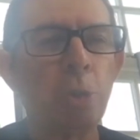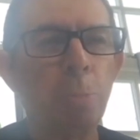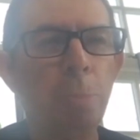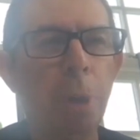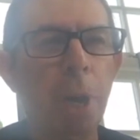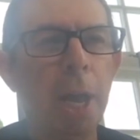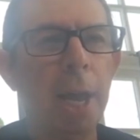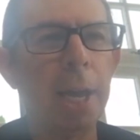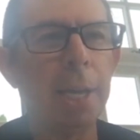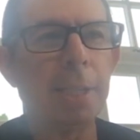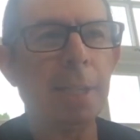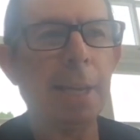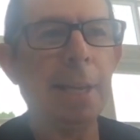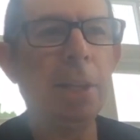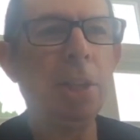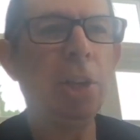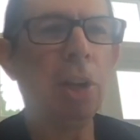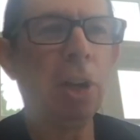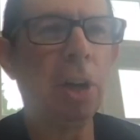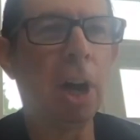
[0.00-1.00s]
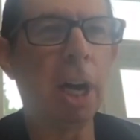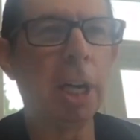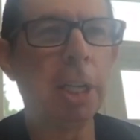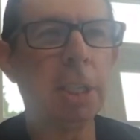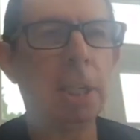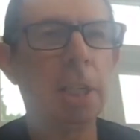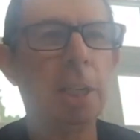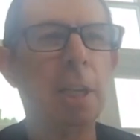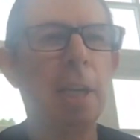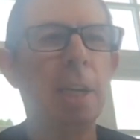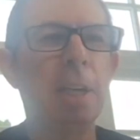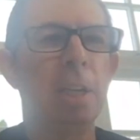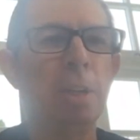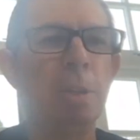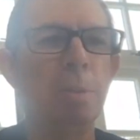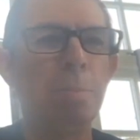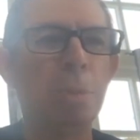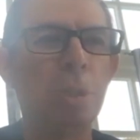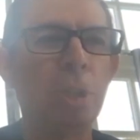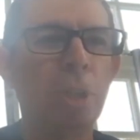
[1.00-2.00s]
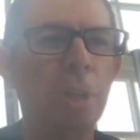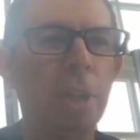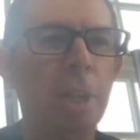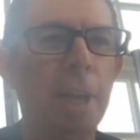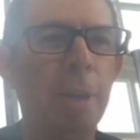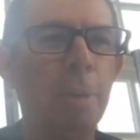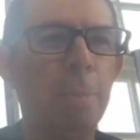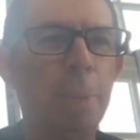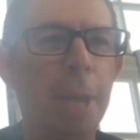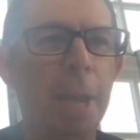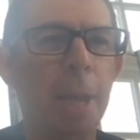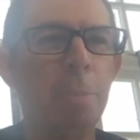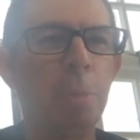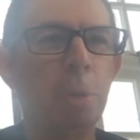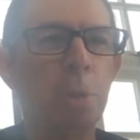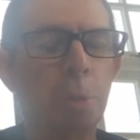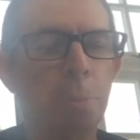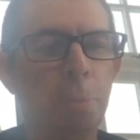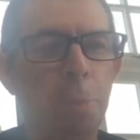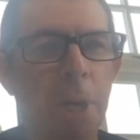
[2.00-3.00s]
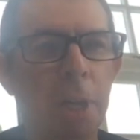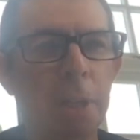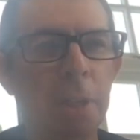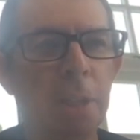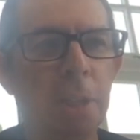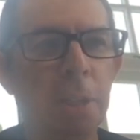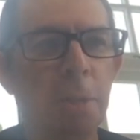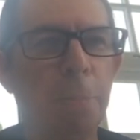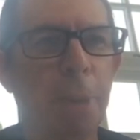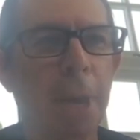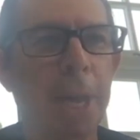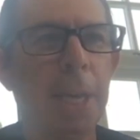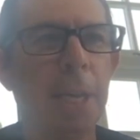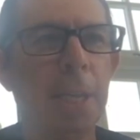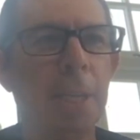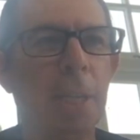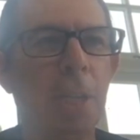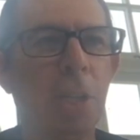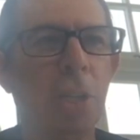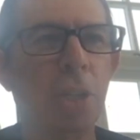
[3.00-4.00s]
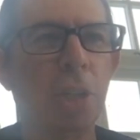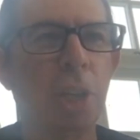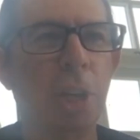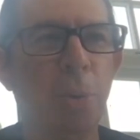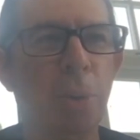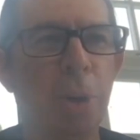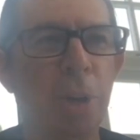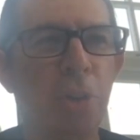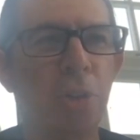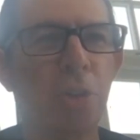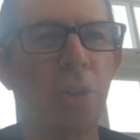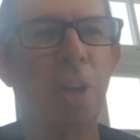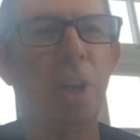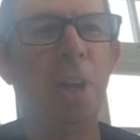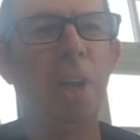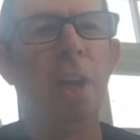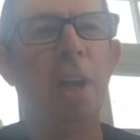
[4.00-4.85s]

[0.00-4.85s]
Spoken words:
players in the United Kingdom so that they'd be able to participate in this series.